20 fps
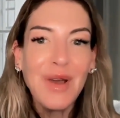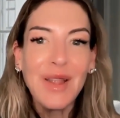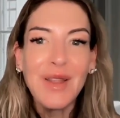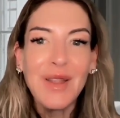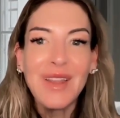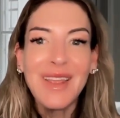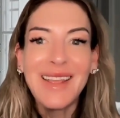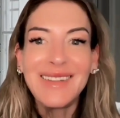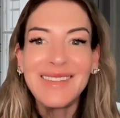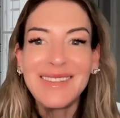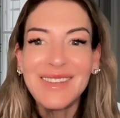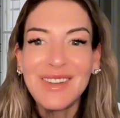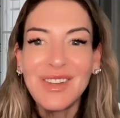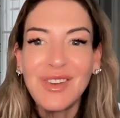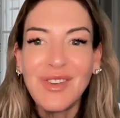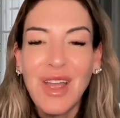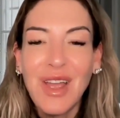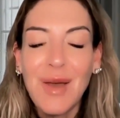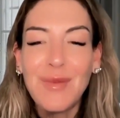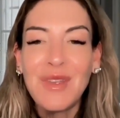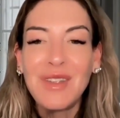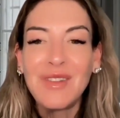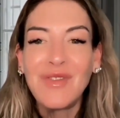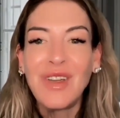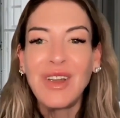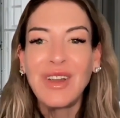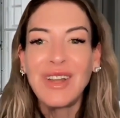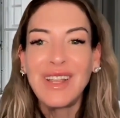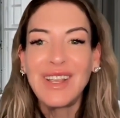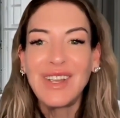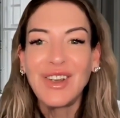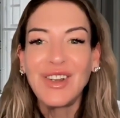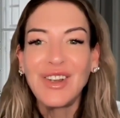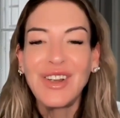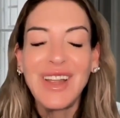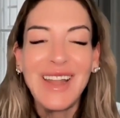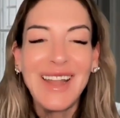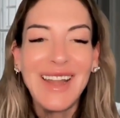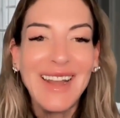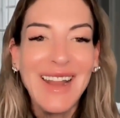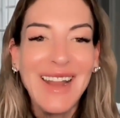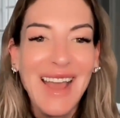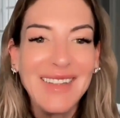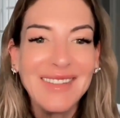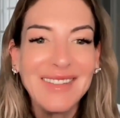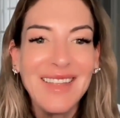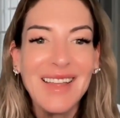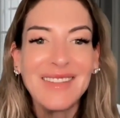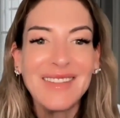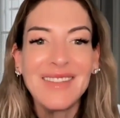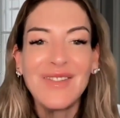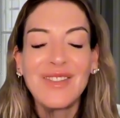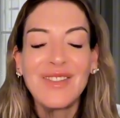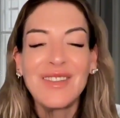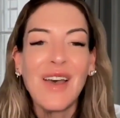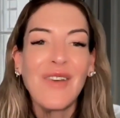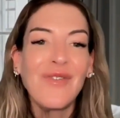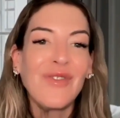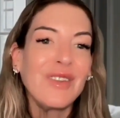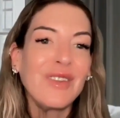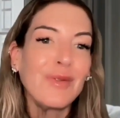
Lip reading: but Instagram is very current and has lots of stuff,